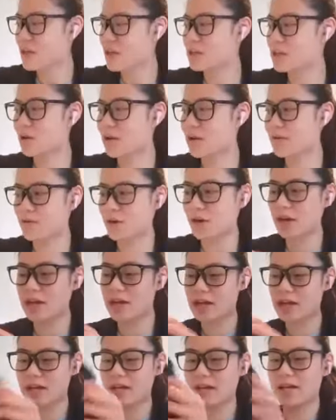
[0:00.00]
So I've got
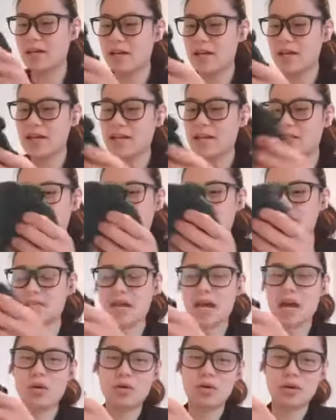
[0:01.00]
a tea
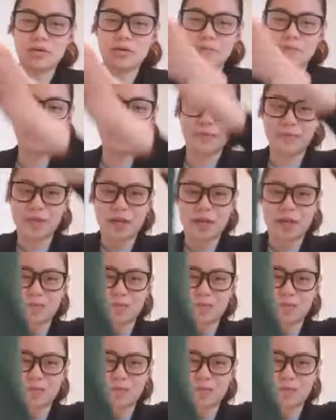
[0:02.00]
towel that